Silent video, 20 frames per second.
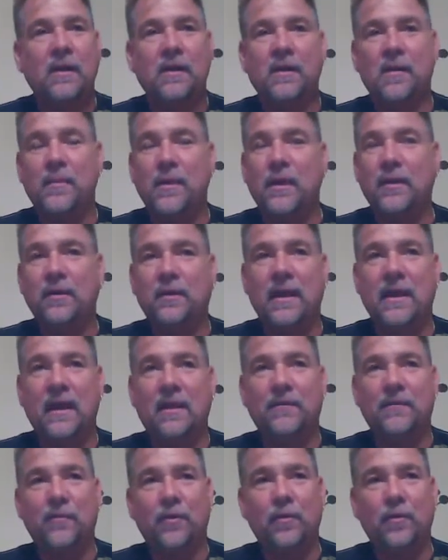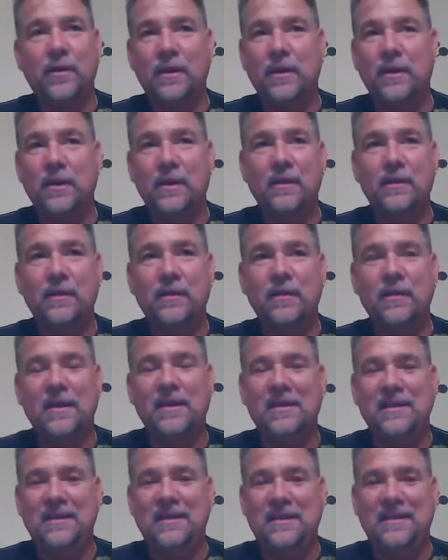Compared to California, it is
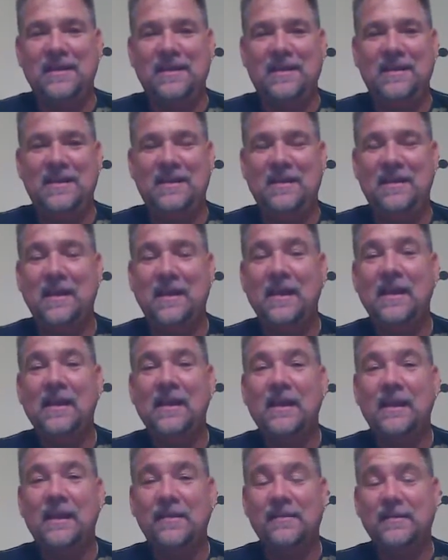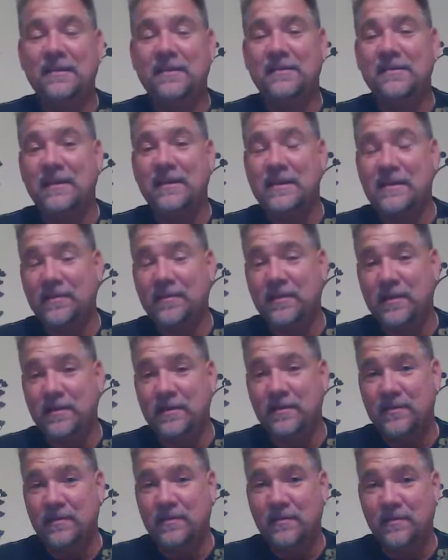it's
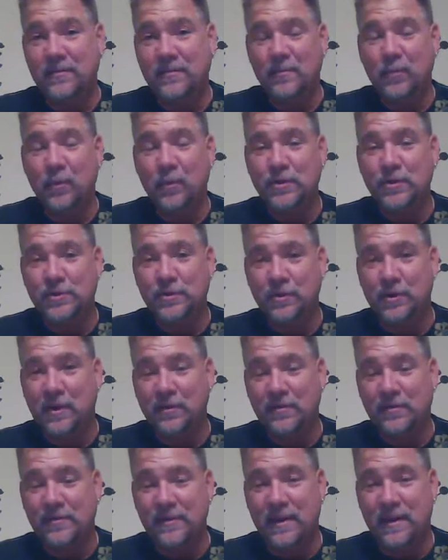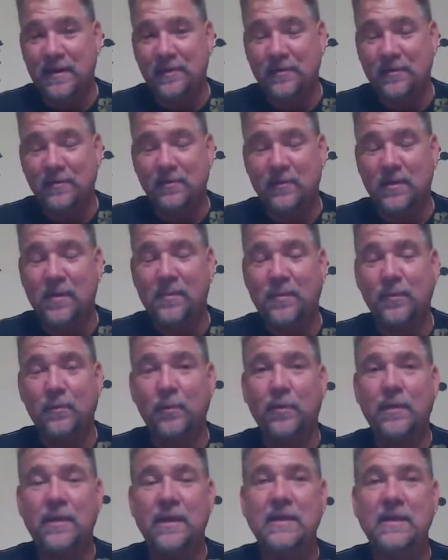significant moisture outside, coupled
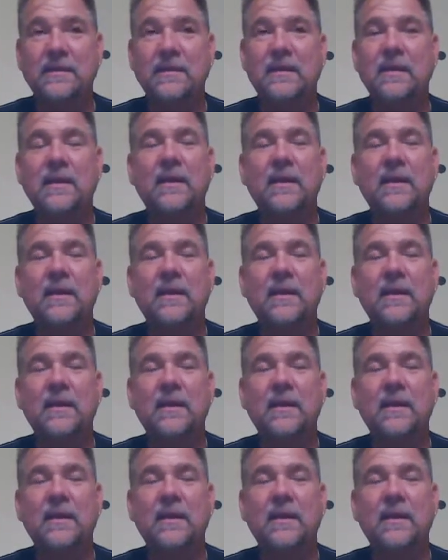with heat.